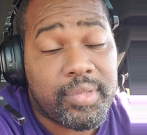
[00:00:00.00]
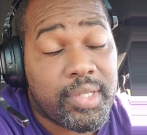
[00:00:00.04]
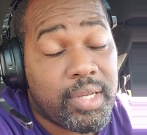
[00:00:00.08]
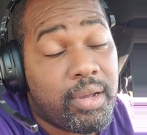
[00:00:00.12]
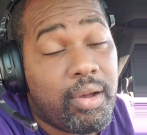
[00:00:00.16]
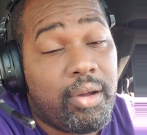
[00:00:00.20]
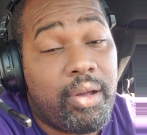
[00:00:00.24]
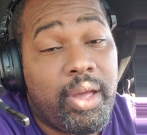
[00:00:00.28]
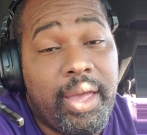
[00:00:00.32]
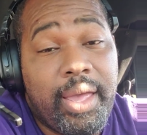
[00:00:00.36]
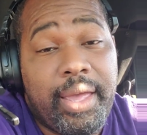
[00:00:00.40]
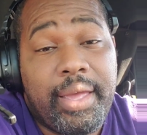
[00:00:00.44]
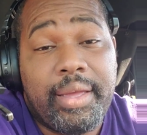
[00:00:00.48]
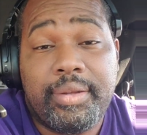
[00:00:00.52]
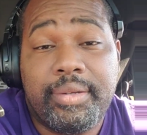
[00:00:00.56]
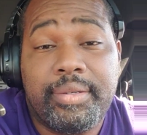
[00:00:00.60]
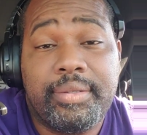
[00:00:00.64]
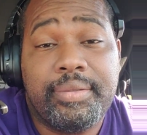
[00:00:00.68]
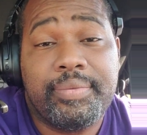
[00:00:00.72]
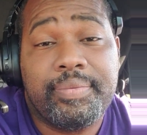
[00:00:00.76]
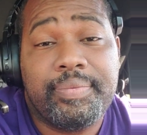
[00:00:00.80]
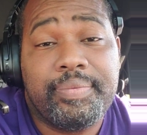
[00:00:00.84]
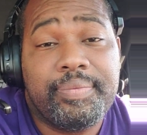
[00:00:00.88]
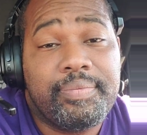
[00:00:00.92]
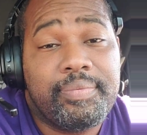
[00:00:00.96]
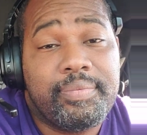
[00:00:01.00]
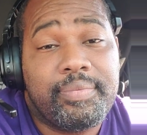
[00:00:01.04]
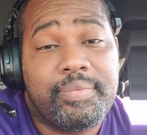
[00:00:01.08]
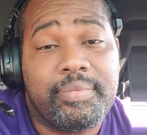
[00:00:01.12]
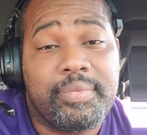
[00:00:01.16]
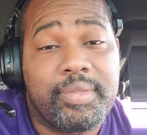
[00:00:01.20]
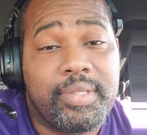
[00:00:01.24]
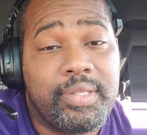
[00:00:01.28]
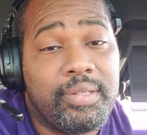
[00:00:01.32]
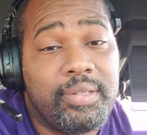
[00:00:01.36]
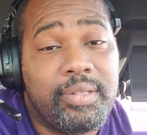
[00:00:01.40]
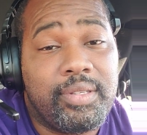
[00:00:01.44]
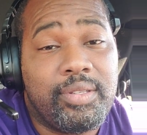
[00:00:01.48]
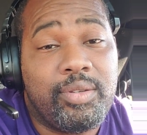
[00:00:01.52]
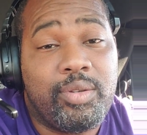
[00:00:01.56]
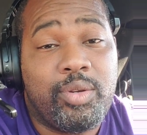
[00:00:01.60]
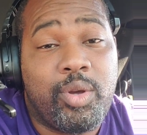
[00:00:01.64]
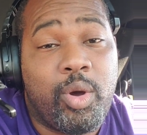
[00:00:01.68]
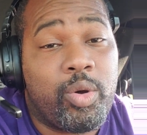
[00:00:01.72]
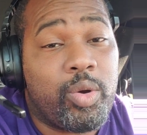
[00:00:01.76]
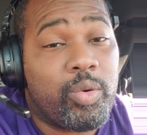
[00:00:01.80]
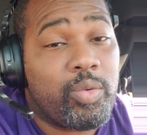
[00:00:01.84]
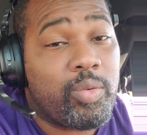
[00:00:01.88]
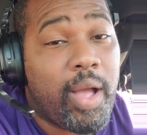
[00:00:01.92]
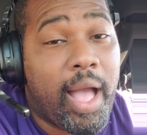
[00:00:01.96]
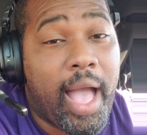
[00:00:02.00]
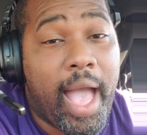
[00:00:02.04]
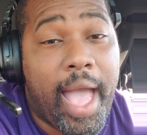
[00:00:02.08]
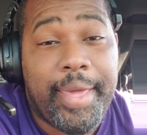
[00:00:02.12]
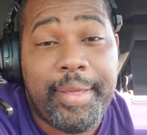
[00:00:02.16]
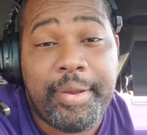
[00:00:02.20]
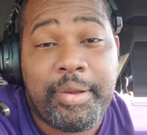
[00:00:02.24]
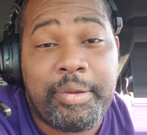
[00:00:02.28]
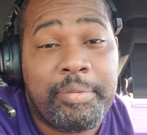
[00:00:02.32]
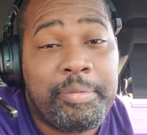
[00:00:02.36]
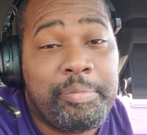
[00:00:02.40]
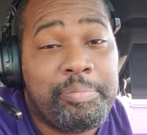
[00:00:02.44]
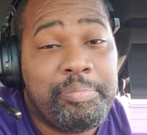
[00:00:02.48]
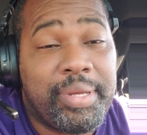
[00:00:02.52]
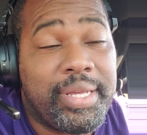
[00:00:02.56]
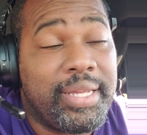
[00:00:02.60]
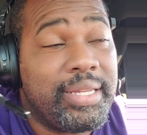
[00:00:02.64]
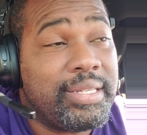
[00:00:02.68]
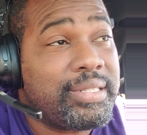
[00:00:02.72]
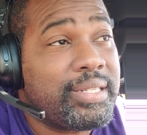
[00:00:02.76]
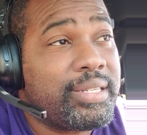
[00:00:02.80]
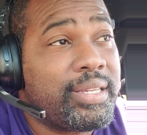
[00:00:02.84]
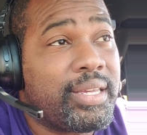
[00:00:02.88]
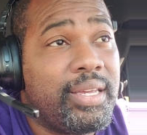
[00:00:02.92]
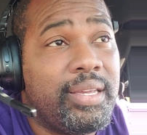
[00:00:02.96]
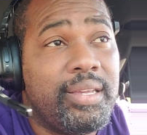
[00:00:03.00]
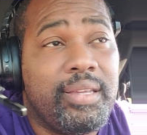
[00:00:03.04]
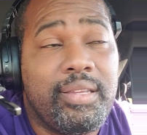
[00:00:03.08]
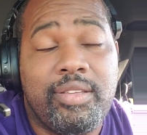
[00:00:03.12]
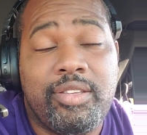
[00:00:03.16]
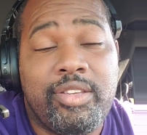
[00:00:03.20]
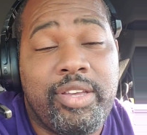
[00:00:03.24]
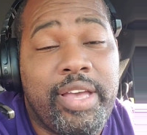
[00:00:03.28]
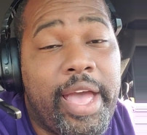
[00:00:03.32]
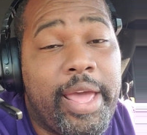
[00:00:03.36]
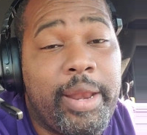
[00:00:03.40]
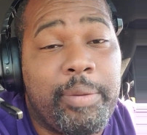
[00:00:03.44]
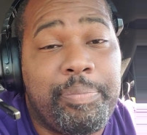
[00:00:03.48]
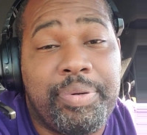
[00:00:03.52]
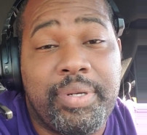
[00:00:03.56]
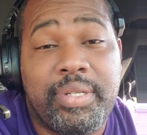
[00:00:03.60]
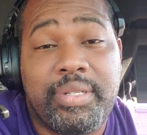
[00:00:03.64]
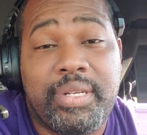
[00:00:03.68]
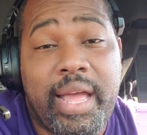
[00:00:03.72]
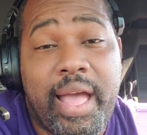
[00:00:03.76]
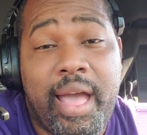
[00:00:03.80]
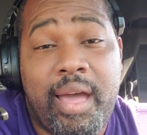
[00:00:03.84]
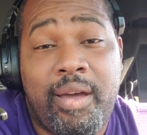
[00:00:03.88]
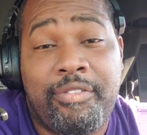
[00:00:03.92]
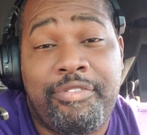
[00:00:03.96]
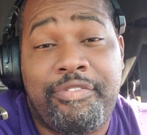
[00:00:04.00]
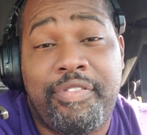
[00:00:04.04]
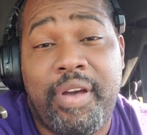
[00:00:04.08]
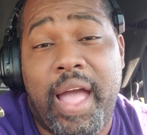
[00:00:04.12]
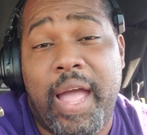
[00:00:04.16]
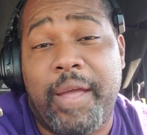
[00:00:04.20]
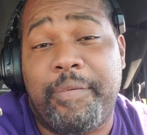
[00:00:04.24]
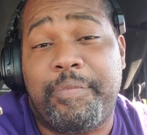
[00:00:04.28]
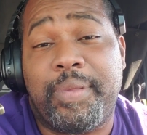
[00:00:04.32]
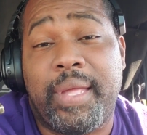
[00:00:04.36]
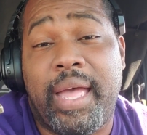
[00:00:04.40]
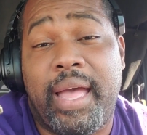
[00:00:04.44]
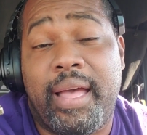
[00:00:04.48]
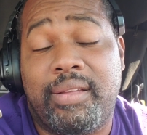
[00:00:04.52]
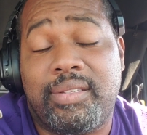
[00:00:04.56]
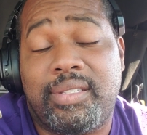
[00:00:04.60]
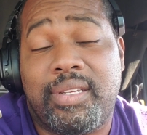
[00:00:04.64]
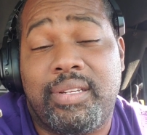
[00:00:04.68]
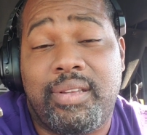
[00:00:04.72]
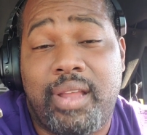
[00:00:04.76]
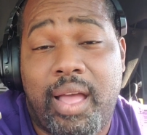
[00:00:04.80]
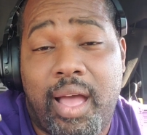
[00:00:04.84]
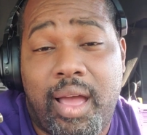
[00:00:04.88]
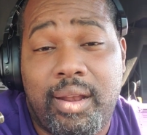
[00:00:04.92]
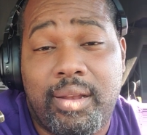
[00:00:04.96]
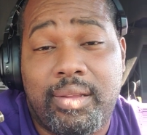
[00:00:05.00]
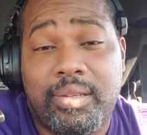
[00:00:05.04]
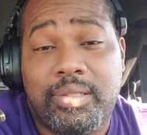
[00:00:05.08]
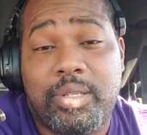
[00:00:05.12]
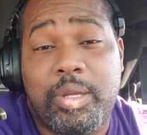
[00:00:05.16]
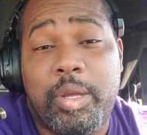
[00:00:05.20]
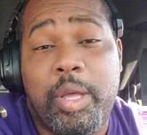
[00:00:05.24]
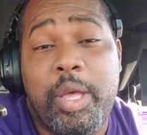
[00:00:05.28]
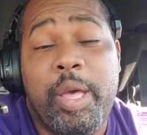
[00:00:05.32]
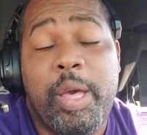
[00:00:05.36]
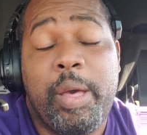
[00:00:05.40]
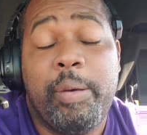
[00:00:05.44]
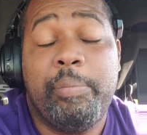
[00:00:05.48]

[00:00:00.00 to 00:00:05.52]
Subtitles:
Go ahead. You go to Ryder, Penske, you got to put down $5,000,